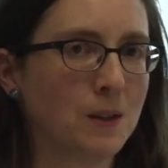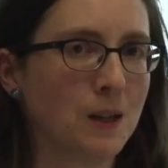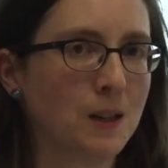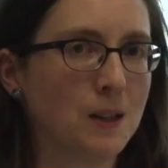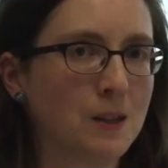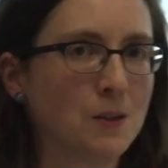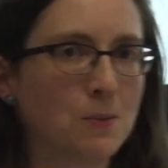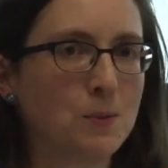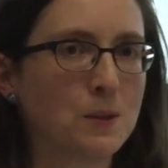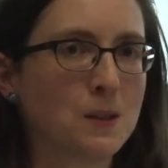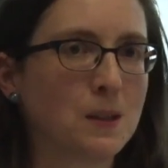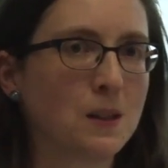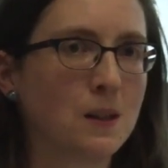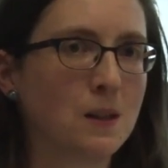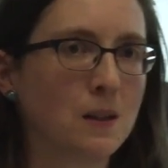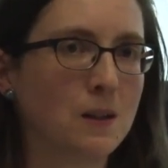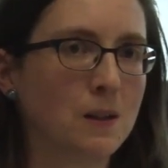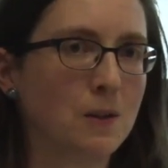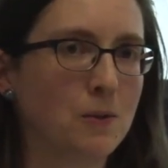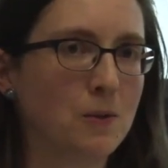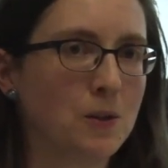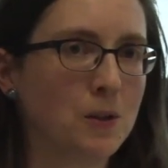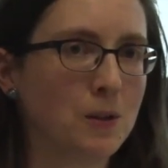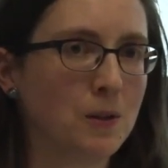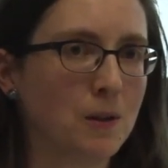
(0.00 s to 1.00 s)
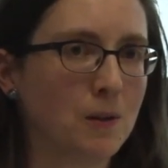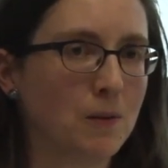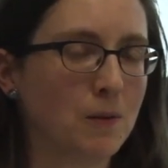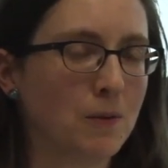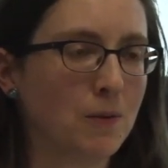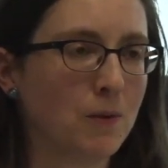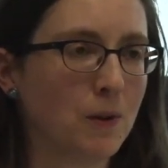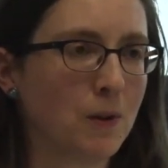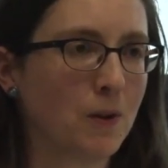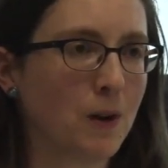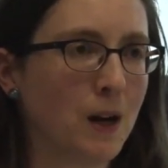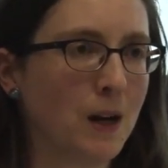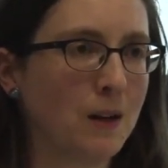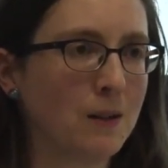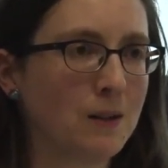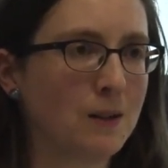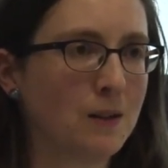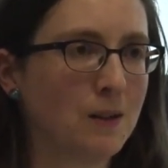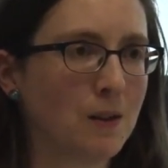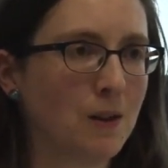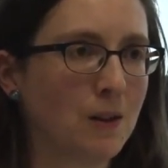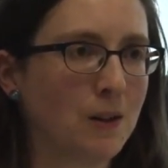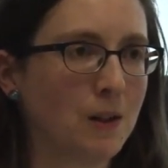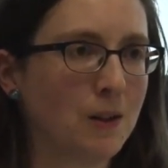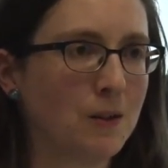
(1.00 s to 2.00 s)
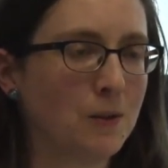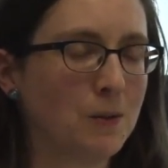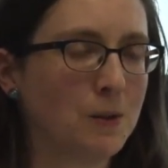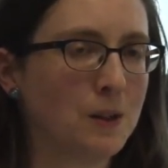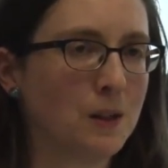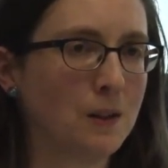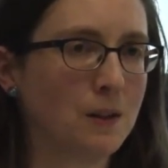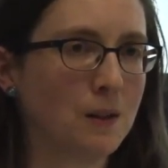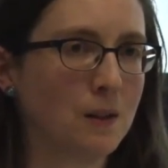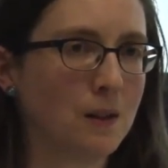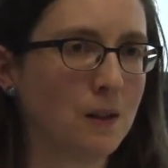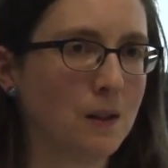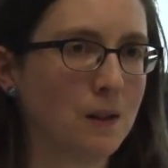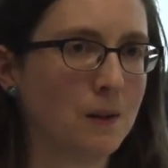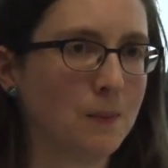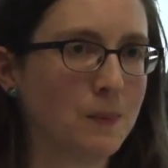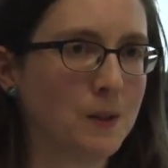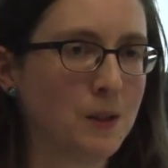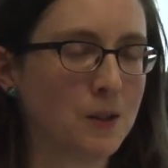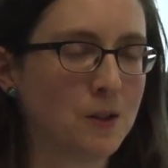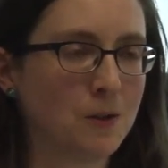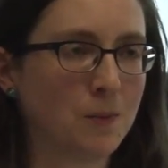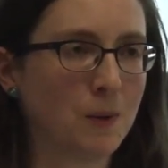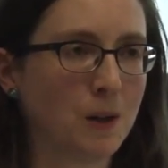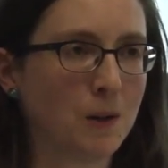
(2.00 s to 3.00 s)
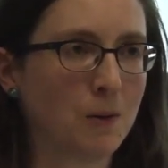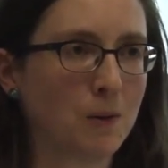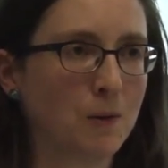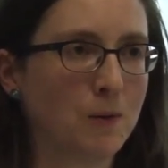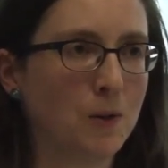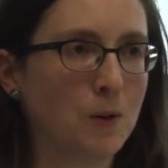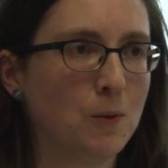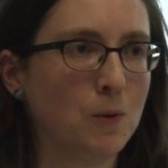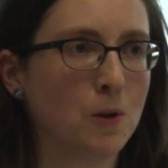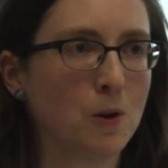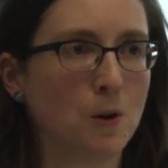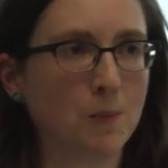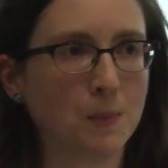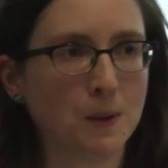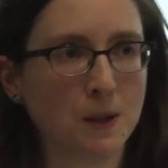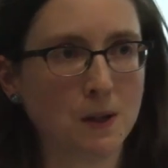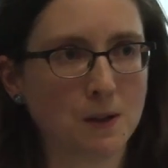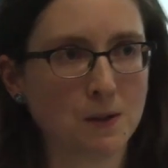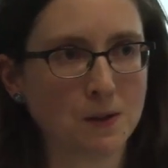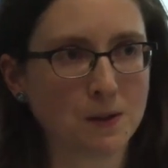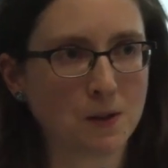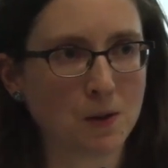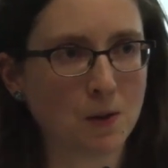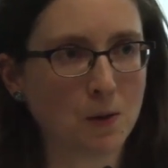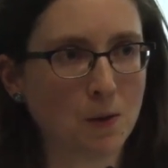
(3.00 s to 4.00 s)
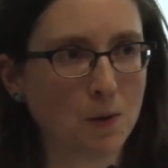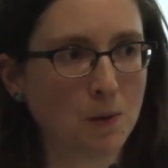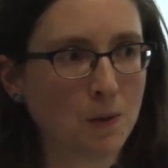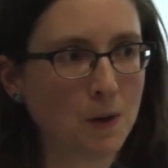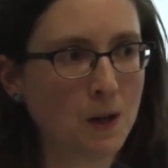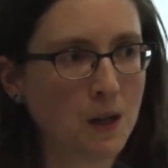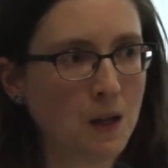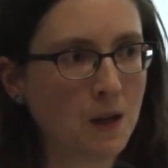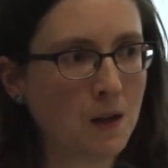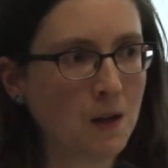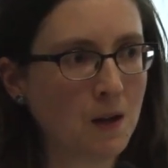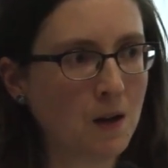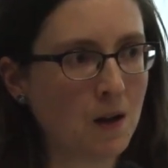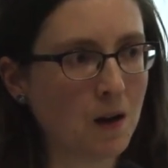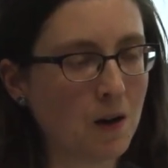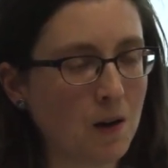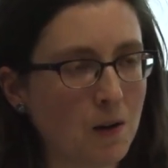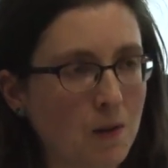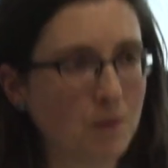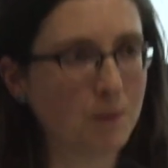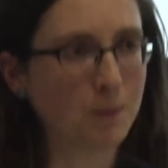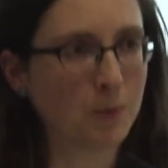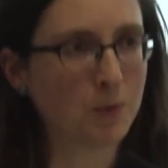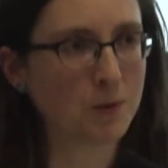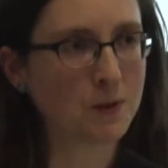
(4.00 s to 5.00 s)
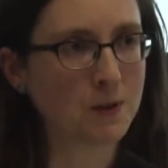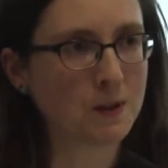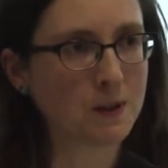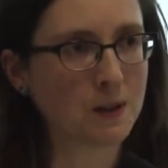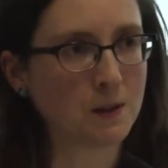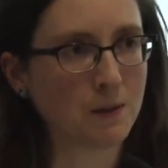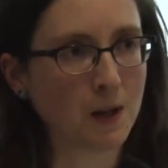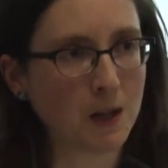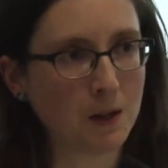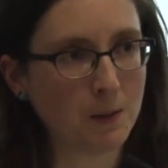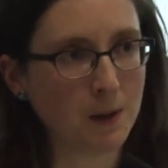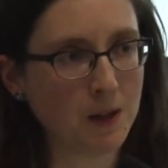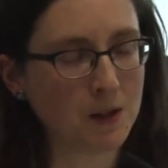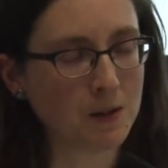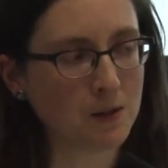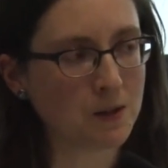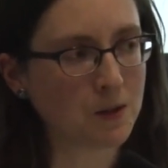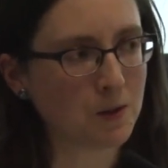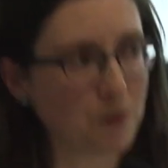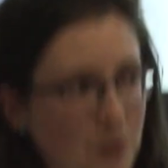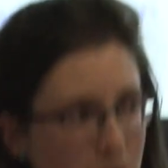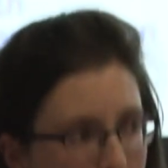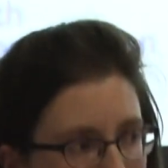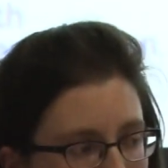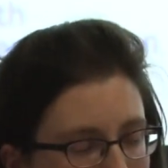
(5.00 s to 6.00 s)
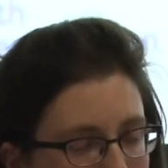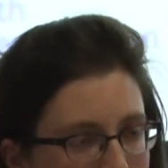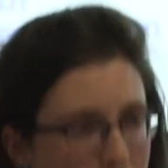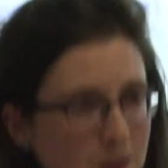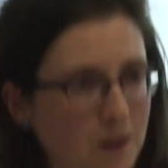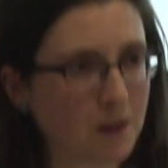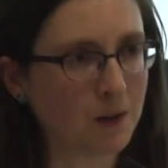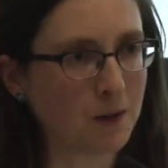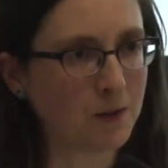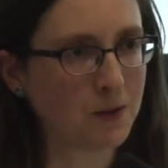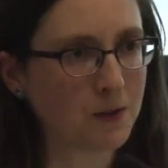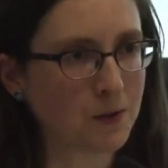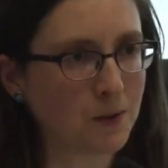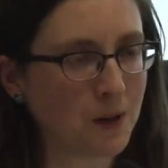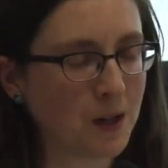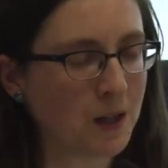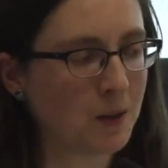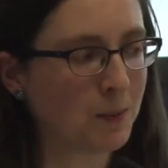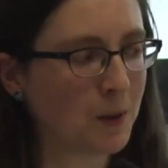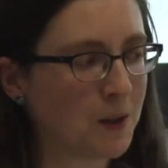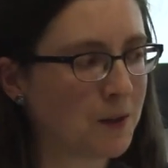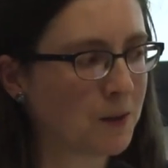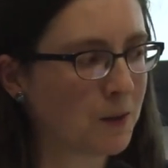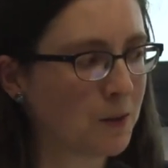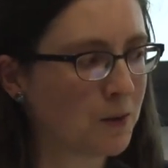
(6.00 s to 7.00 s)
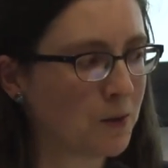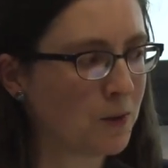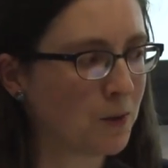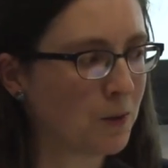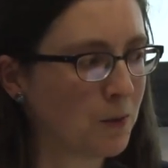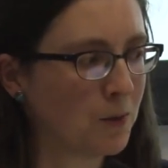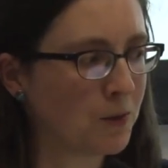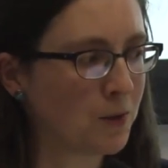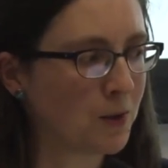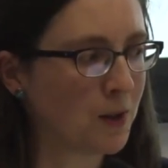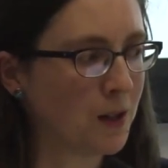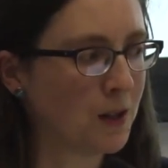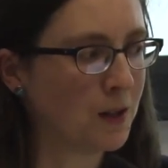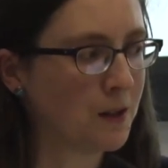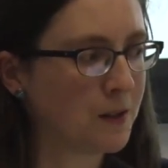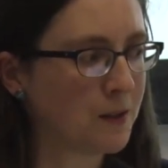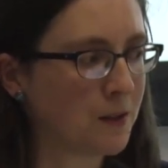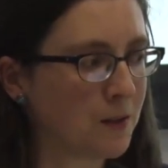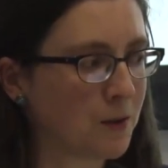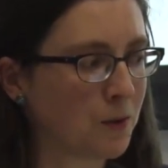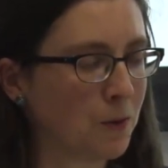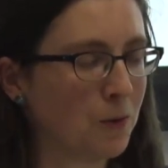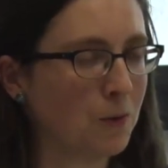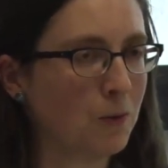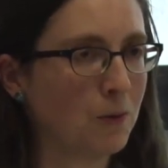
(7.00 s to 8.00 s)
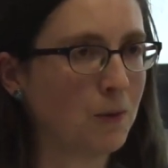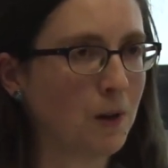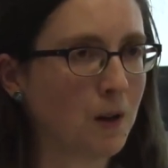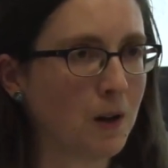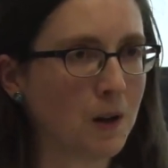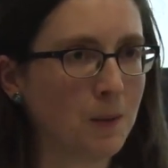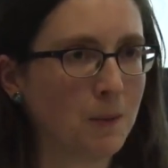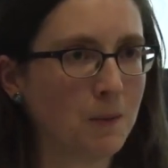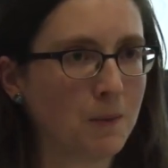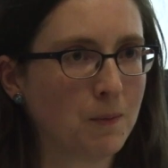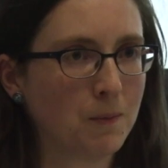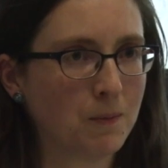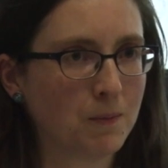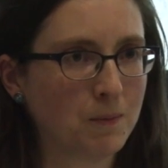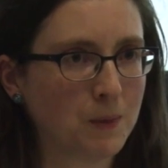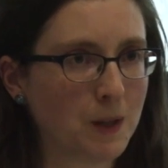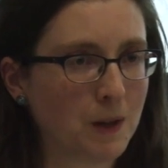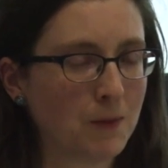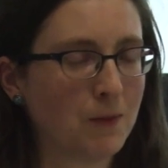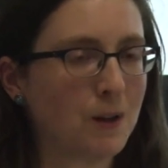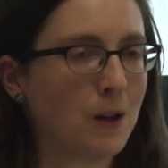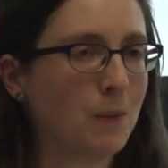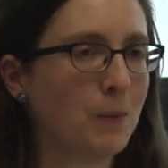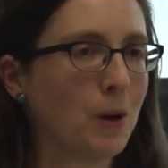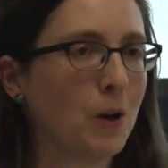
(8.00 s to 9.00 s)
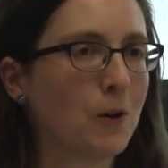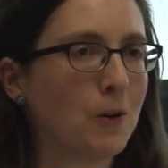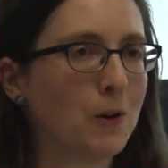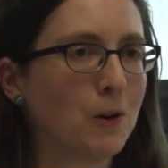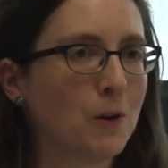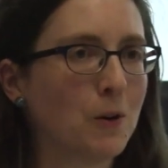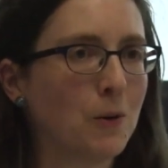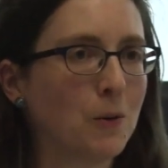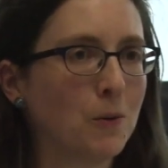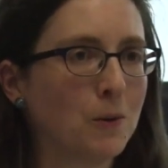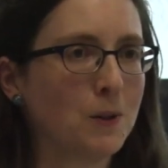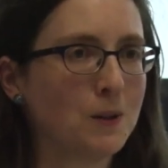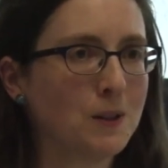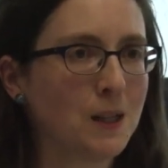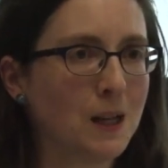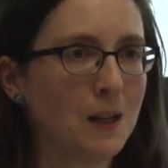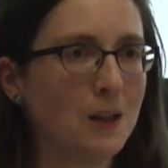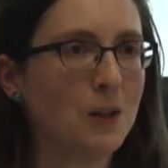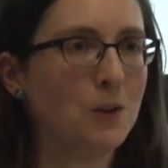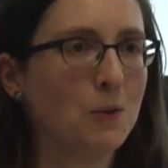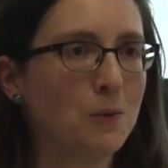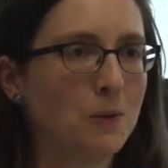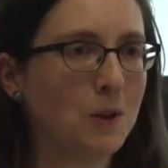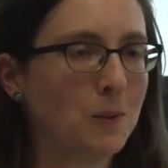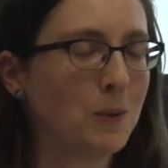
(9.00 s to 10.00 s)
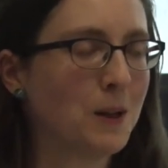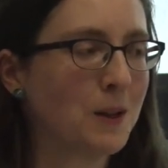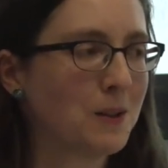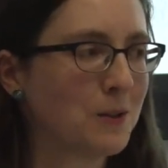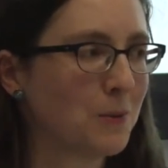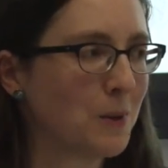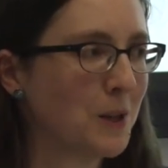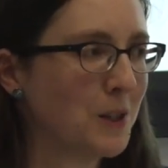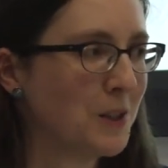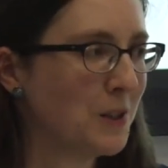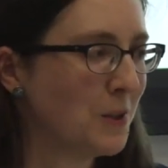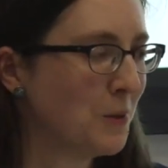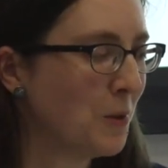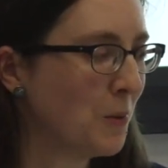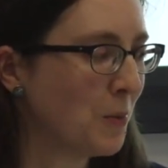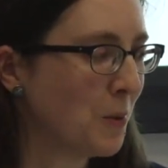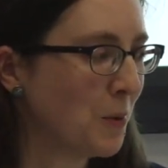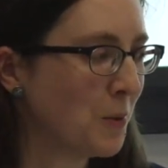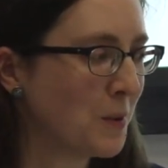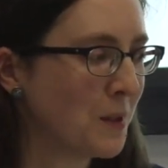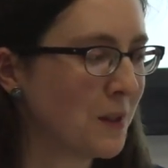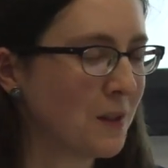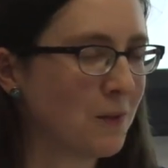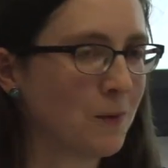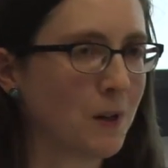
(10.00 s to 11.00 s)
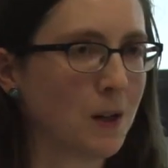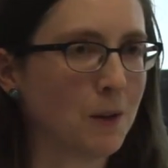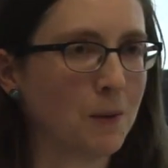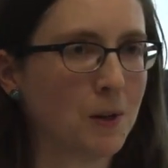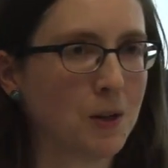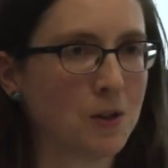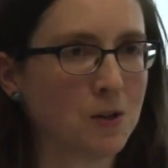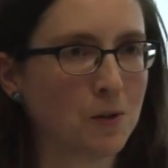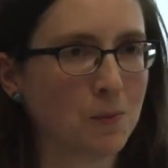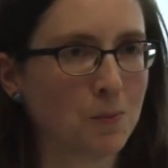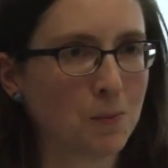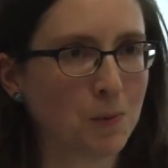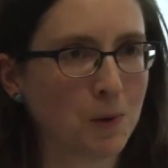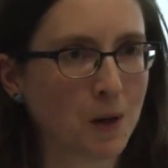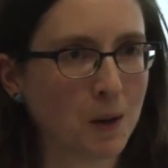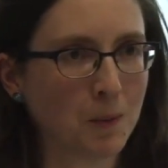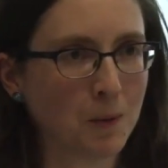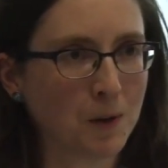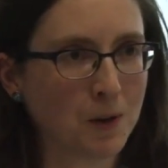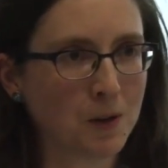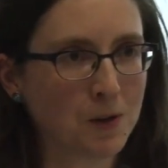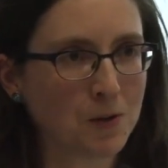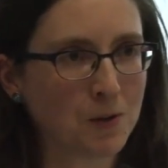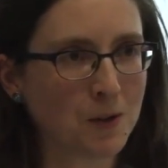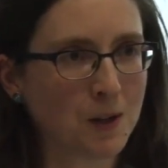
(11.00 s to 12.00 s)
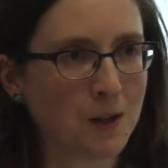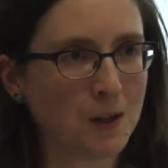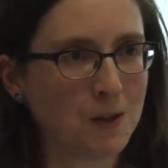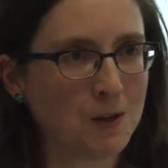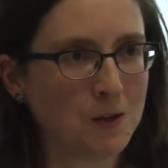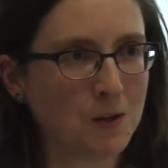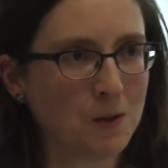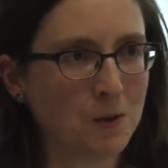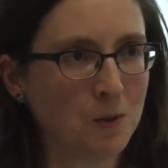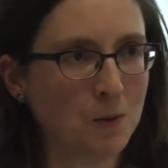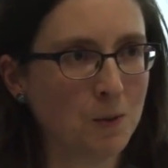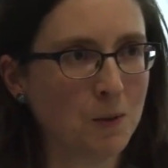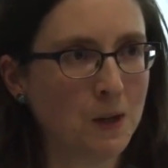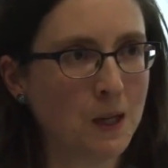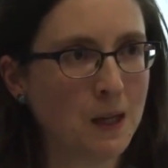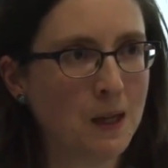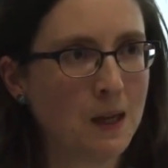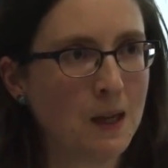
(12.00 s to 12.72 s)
and this was the conclusion of Grant and colleagues who did a systematic review a couple of years ago of process evaluations done alongside cluster randomised control trials. So I'm definitely not going to go and tell you the best way to do a process evaluation. What I'm going to try and do